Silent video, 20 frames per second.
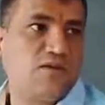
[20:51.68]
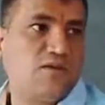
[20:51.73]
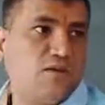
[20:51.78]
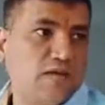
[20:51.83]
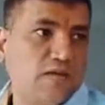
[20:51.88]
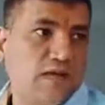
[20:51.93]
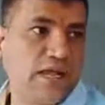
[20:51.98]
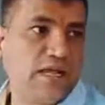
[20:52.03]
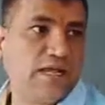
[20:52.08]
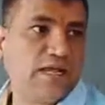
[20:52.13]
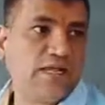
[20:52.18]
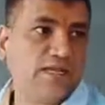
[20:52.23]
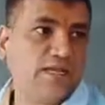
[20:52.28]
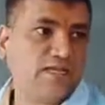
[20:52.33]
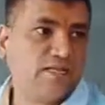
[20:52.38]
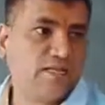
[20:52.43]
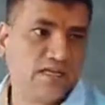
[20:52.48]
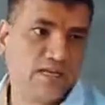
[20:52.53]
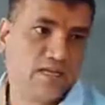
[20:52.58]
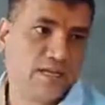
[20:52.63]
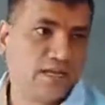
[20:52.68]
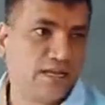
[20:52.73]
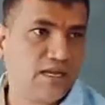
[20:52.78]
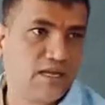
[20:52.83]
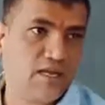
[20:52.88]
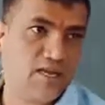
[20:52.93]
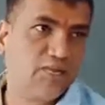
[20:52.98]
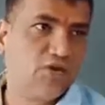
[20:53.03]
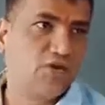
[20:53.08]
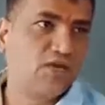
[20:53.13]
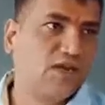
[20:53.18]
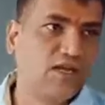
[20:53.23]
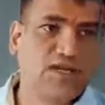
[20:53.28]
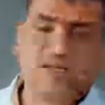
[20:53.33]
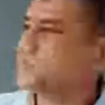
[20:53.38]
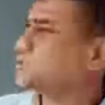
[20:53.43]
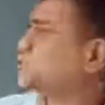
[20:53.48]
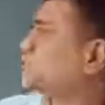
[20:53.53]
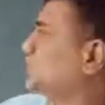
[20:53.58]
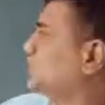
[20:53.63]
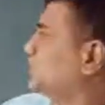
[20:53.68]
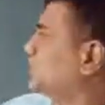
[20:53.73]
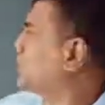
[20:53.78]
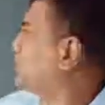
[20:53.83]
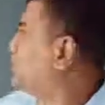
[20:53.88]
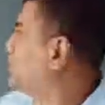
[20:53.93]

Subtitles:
antigen antibody. So if